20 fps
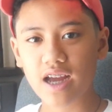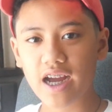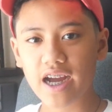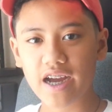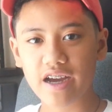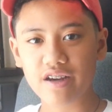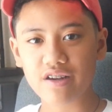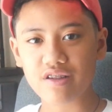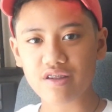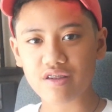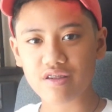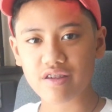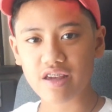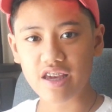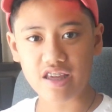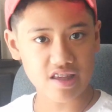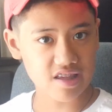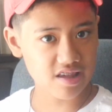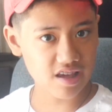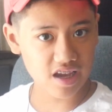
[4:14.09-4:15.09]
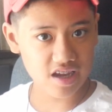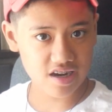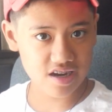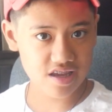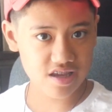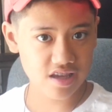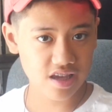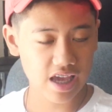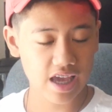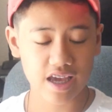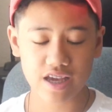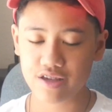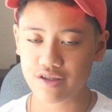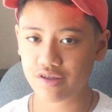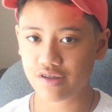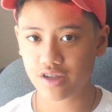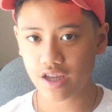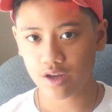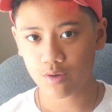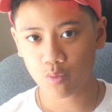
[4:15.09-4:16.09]
as exciting
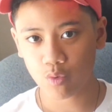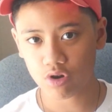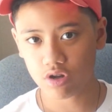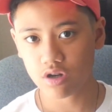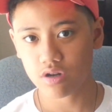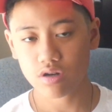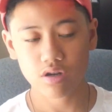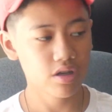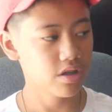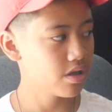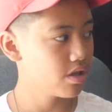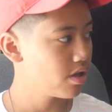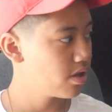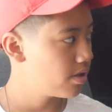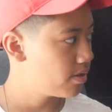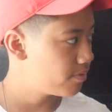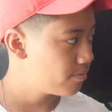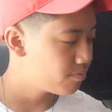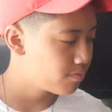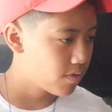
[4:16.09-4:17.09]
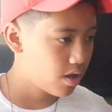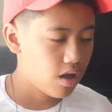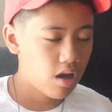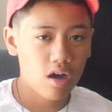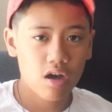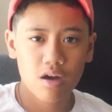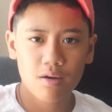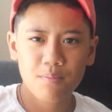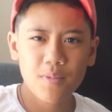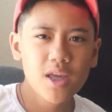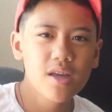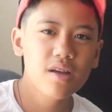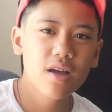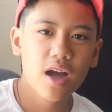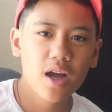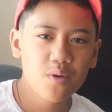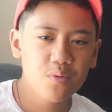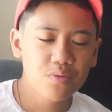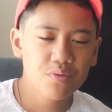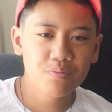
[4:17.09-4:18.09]
as day one.
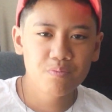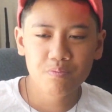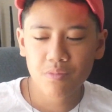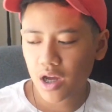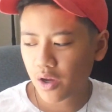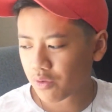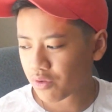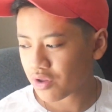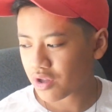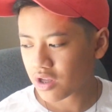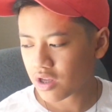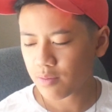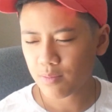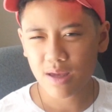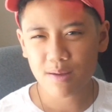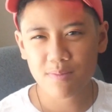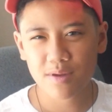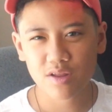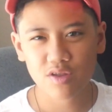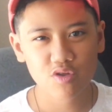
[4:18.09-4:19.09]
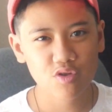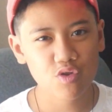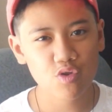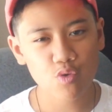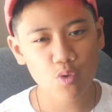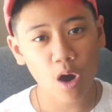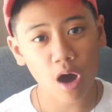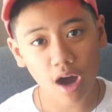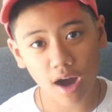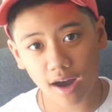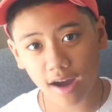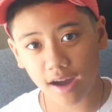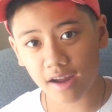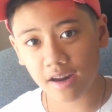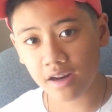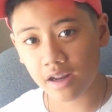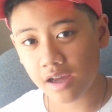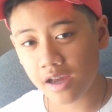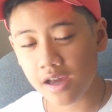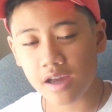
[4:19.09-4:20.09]
I was thinking maybe it's too
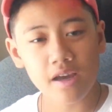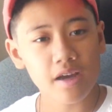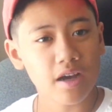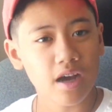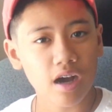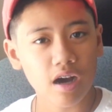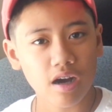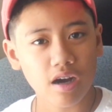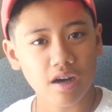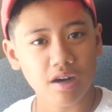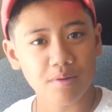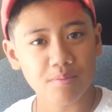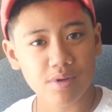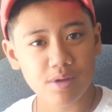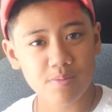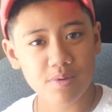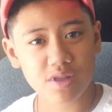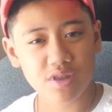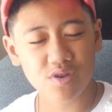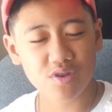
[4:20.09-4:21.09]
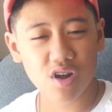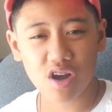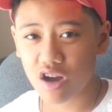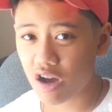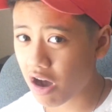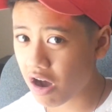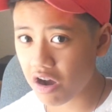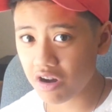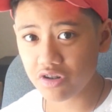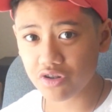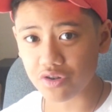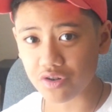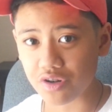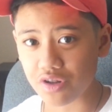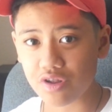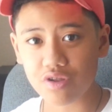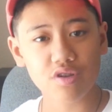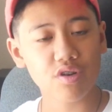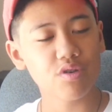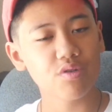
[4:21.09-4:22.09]
hot. Maybe they're not hungry.
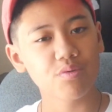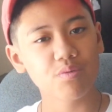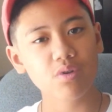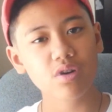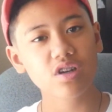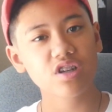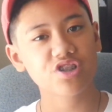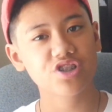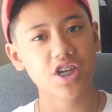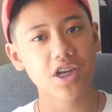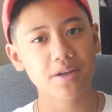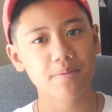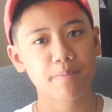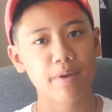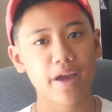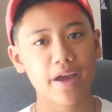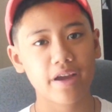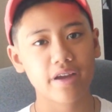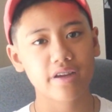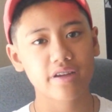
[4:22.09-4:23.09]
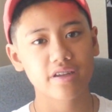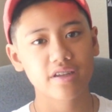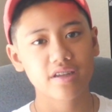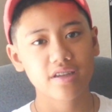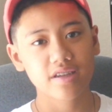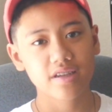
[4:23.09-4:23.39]
So we're gonna check back